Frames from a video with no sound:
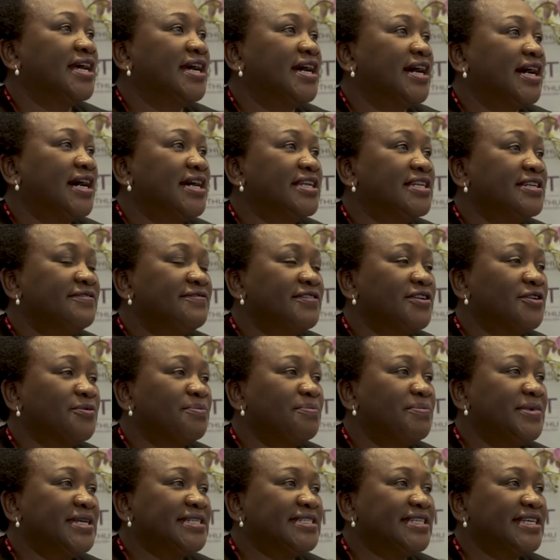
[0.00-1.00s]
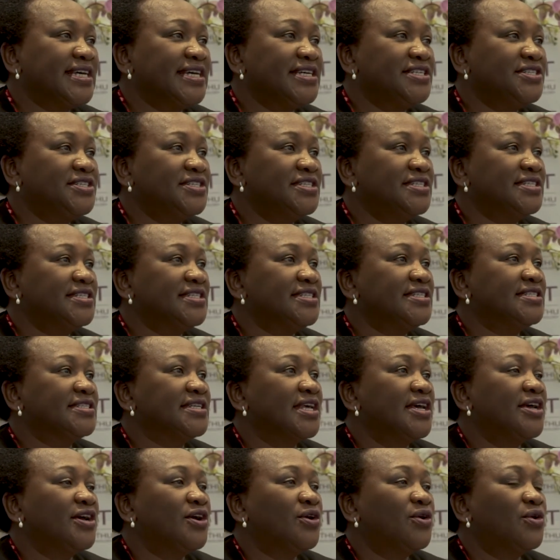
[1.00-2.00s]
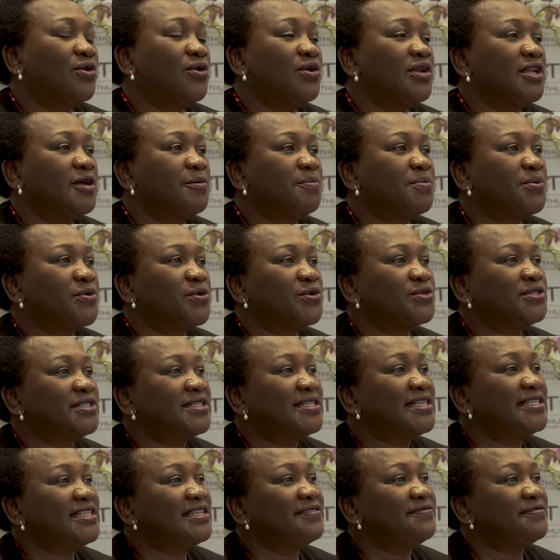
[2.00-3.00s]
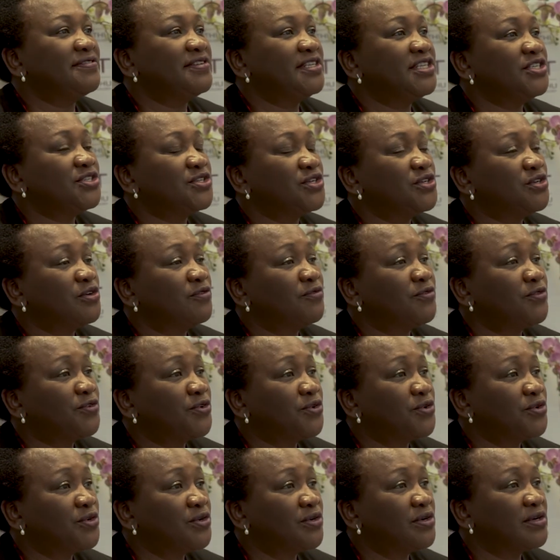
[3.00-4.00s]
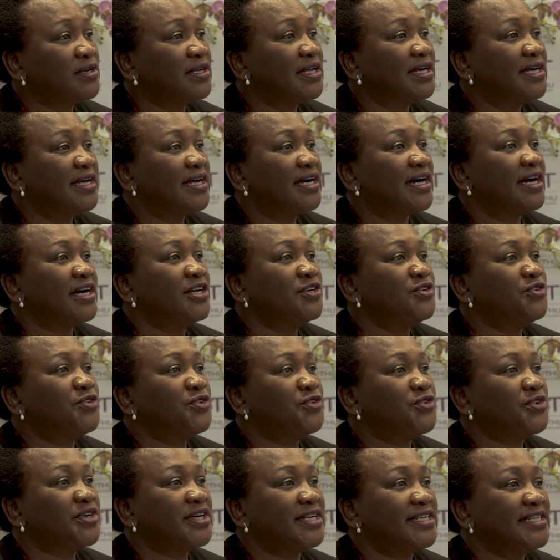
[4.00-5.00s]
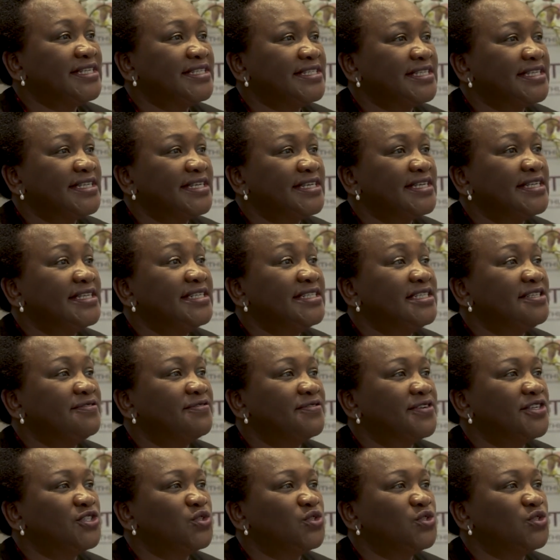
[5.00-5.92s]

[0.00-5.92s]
and development agencies all approach the definition of rural and rurality in different